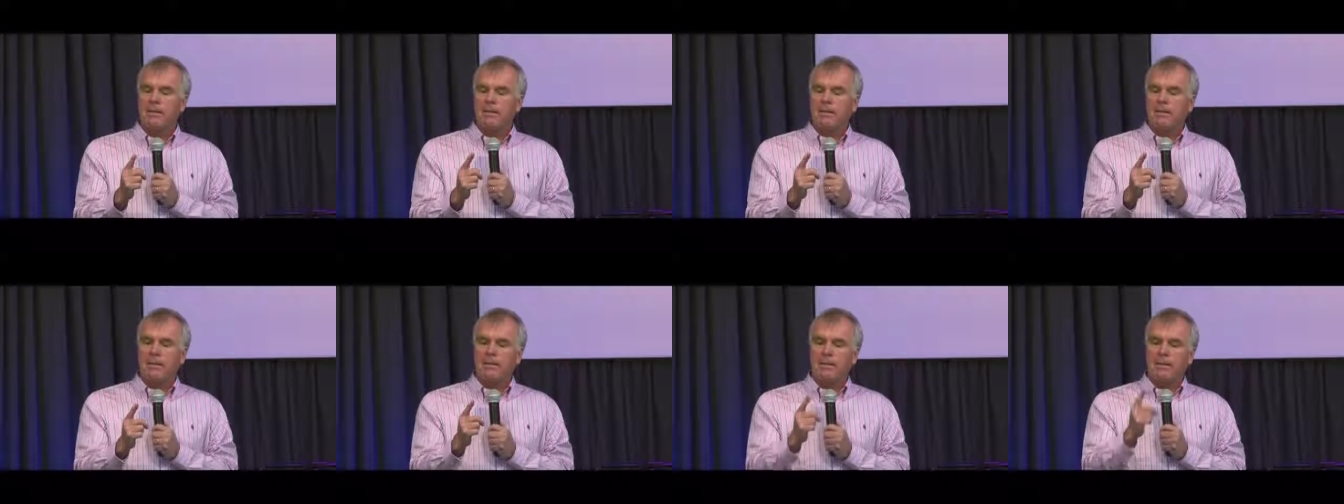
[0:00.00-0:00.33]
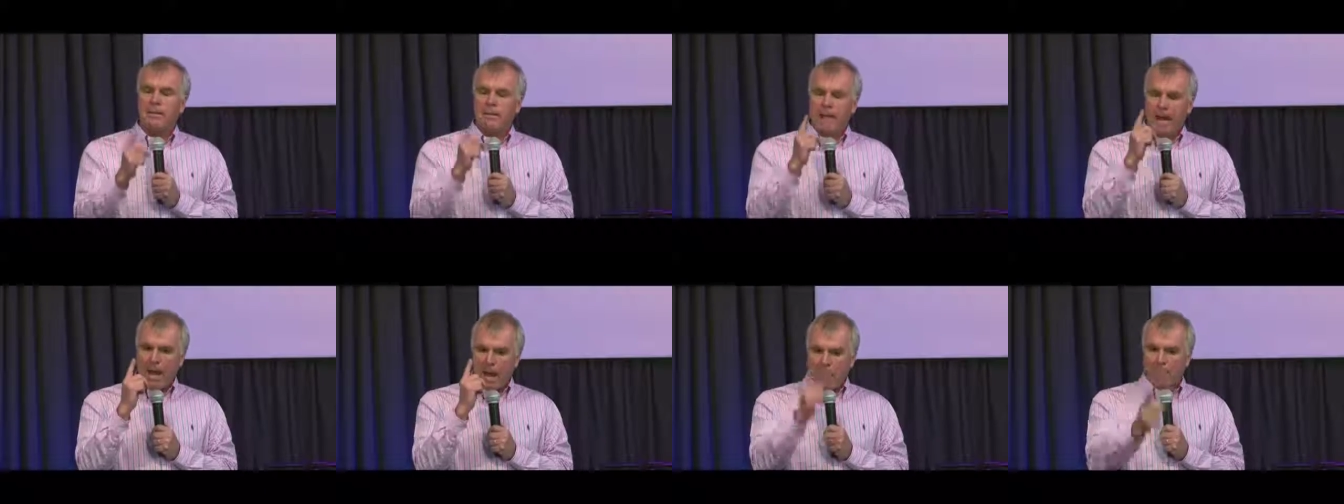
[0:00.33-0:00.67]
that
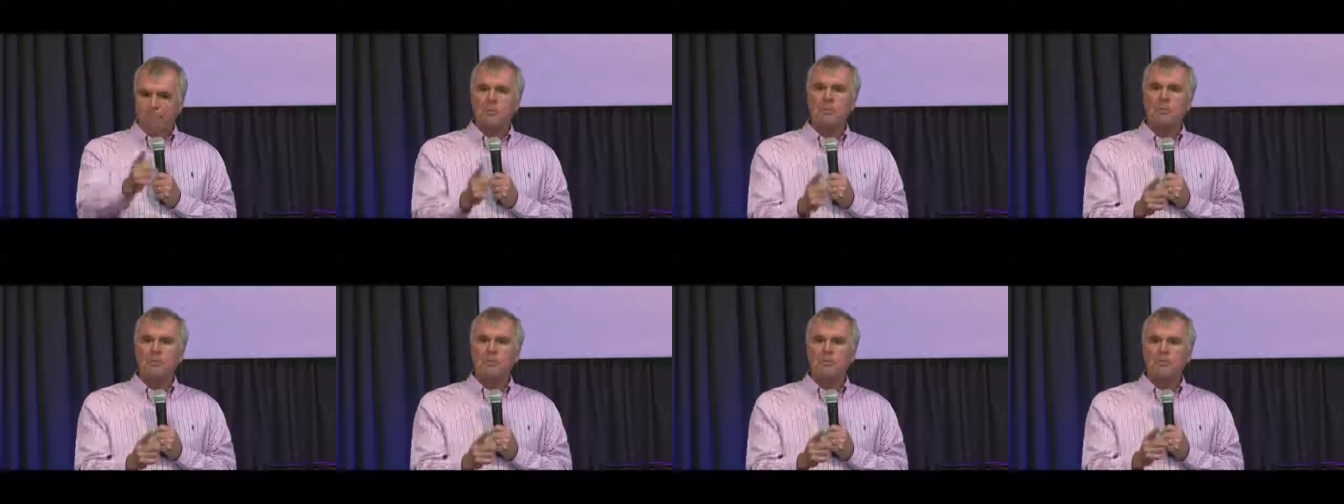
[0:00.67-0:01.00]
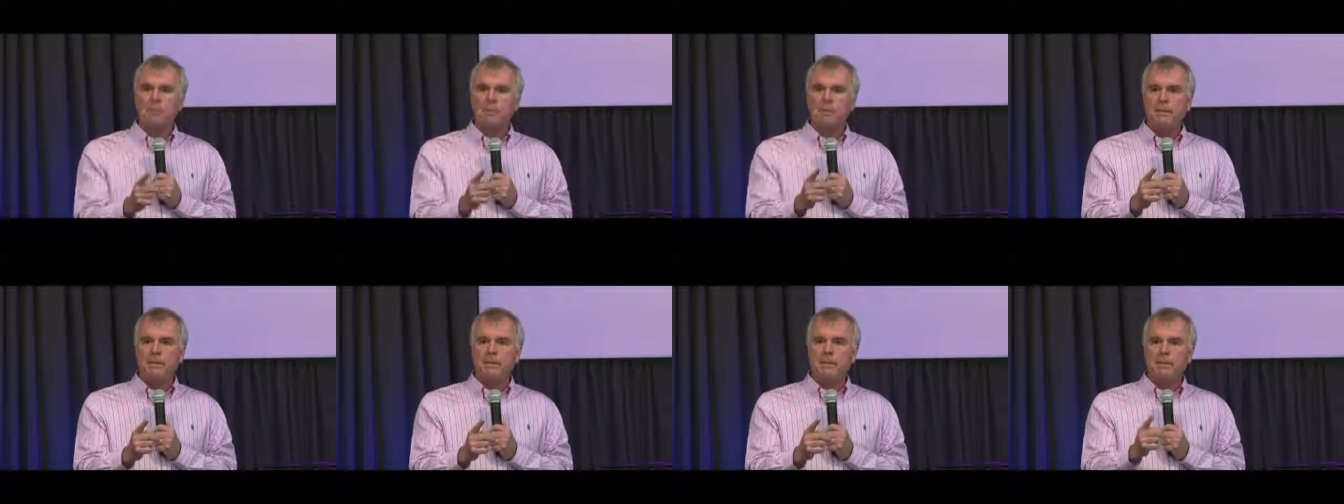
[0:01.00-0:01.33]
it happened to
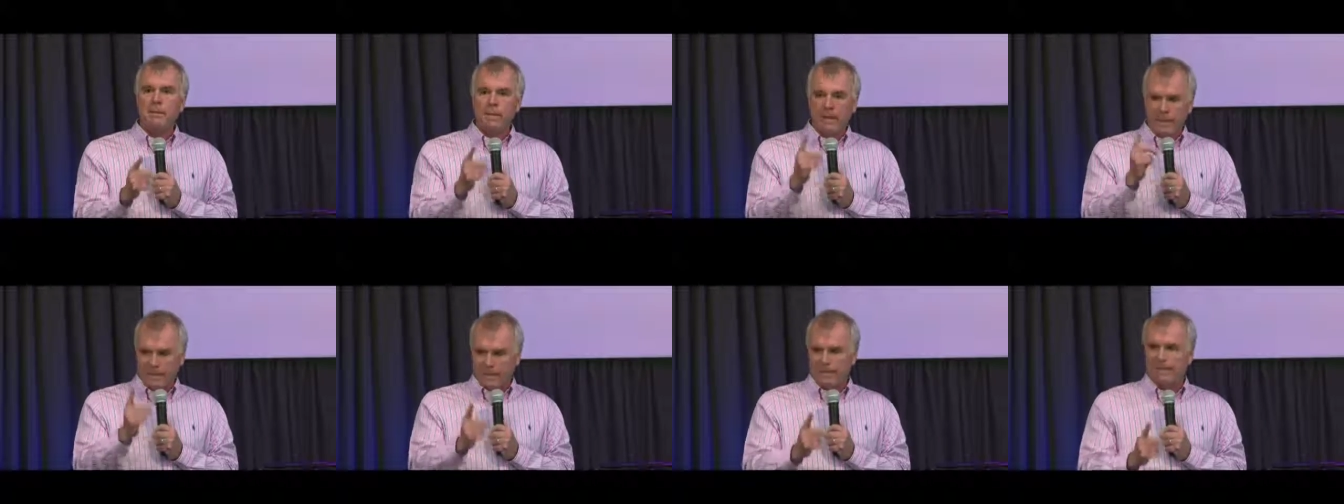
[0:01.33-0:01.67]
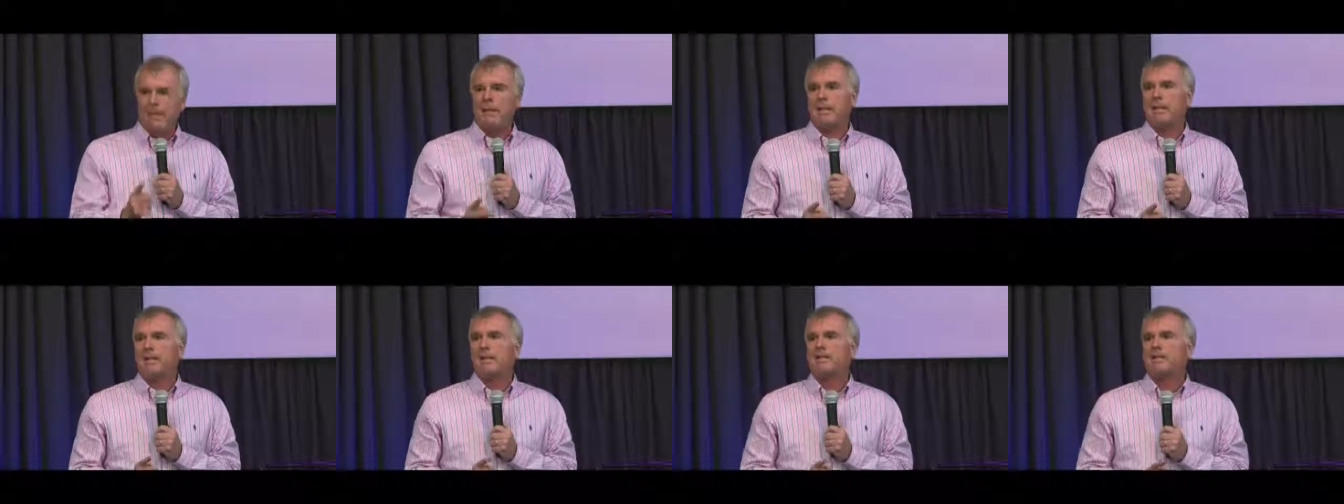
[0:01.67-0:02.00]
me like
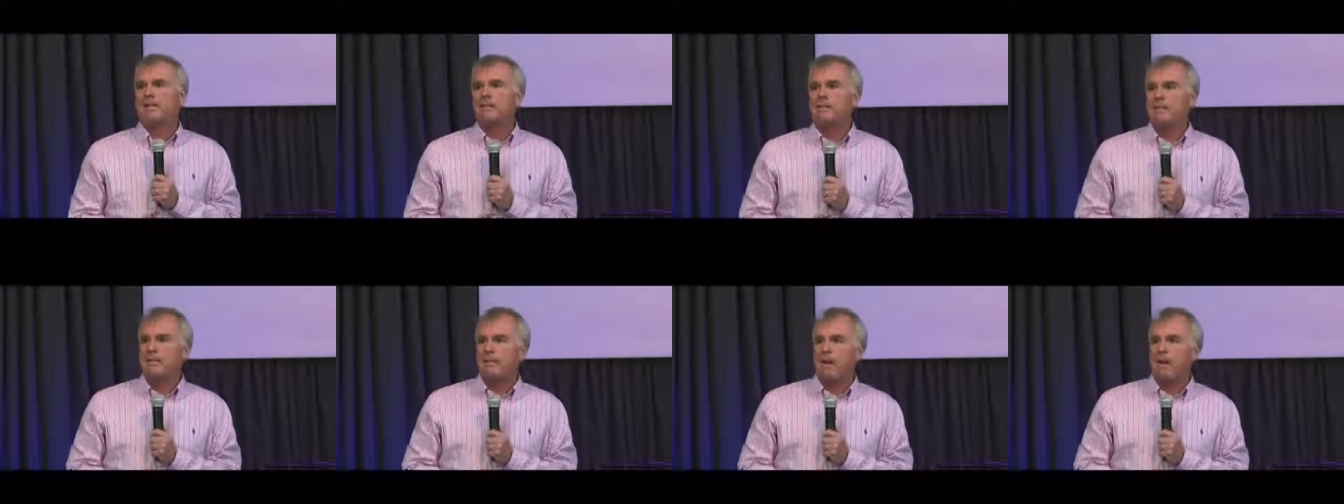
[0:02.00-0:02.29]
that.